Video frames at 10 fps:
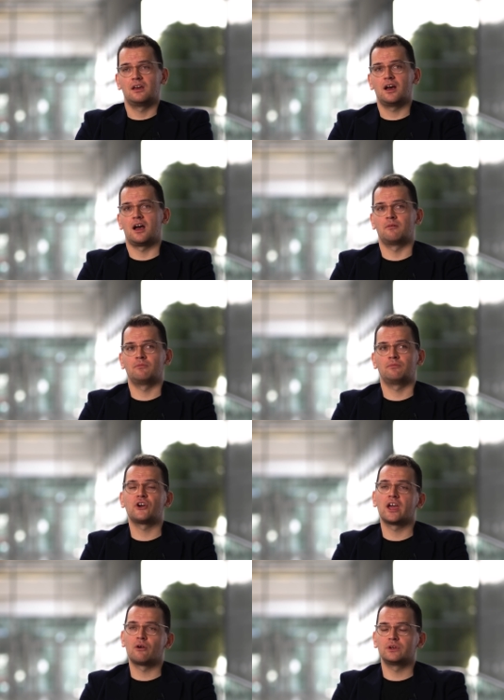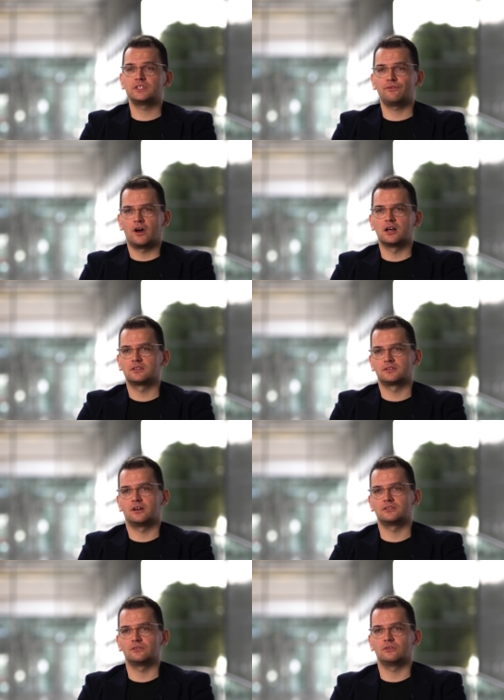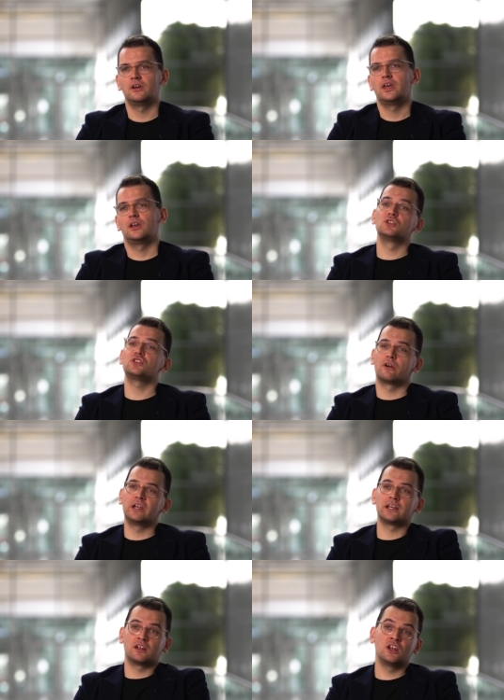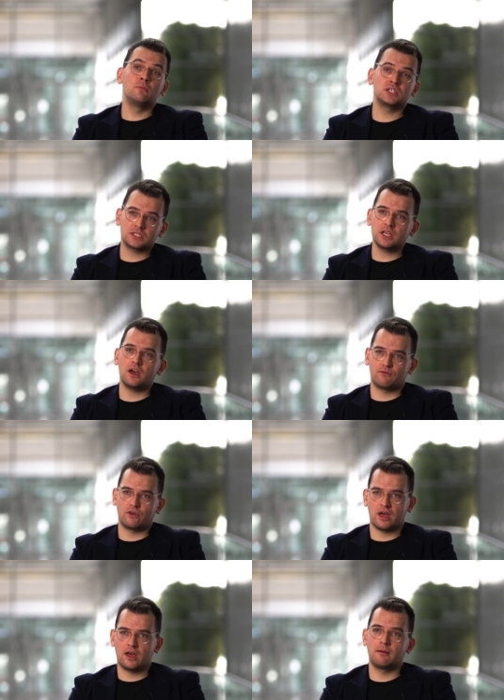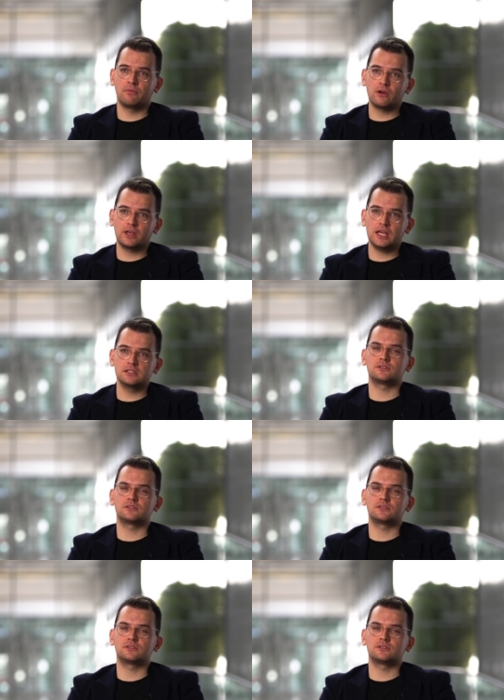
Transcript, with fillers: um, priority for us is also ensuring anonymity of our uh, employees.